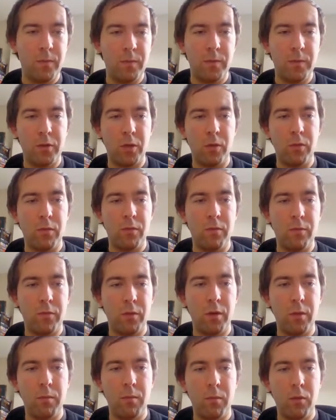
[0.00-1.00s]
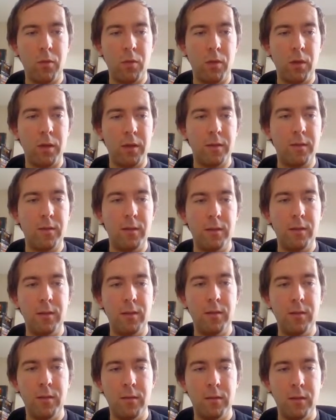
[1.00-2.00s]
So from quality
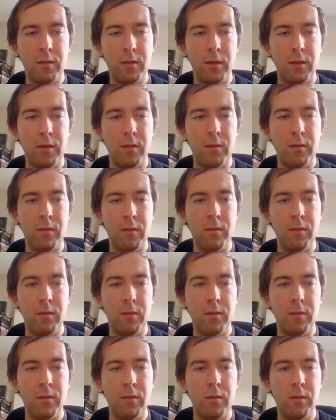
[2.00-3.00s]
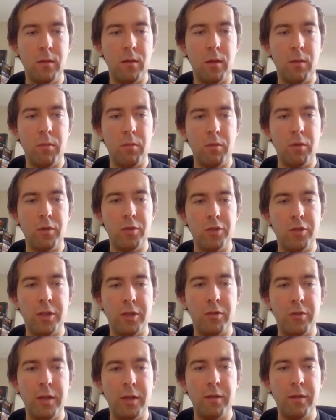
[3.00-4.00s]
in number
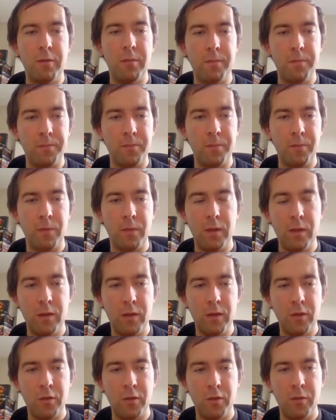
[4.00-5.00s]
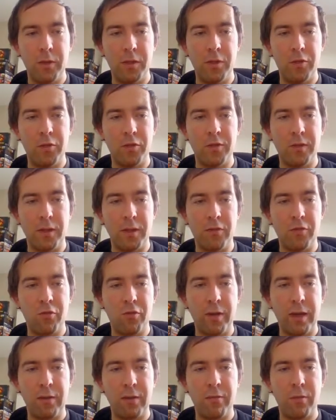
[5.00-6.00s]
generator. So we just
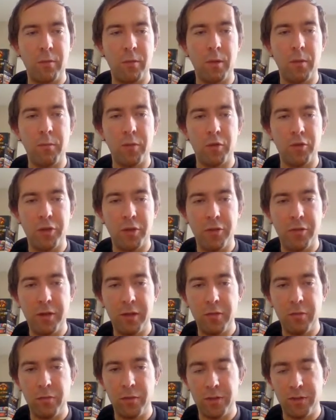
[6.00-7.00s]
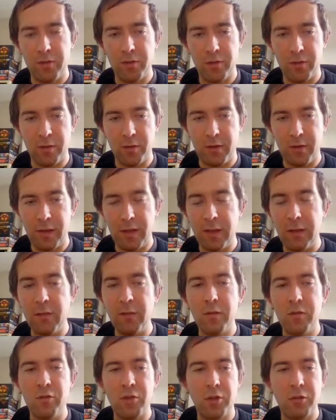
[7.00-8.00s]
extract from number generator, which is an
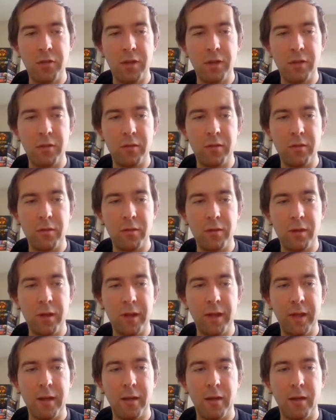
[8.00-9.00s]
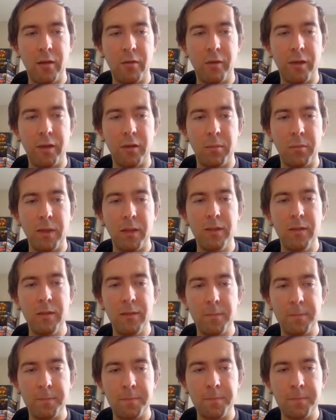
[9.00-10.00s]
int generator, a random int,
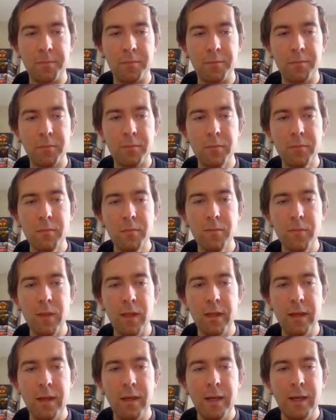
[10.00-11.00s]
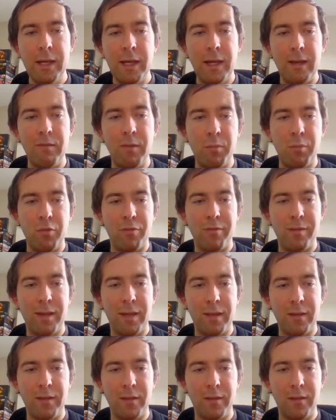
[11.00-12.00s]
and we
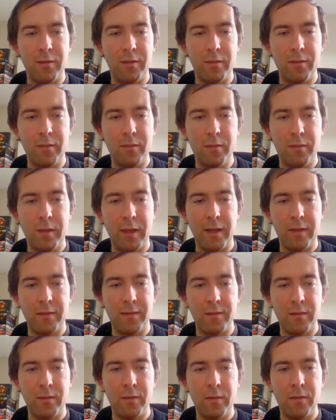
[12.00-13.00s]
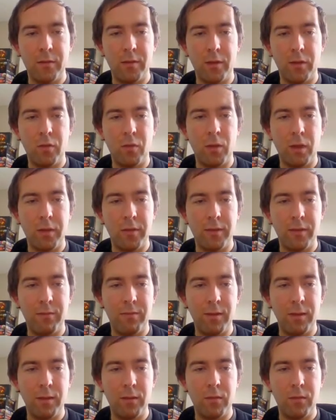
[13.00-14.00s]
provide this as the quality field.